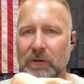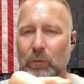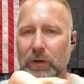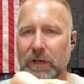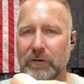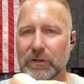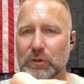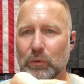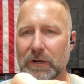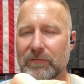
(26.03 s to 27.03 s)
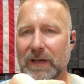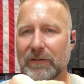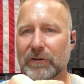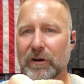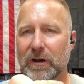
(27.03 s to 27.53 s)

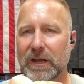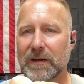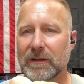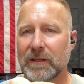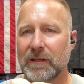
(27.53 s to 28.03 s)
125 grain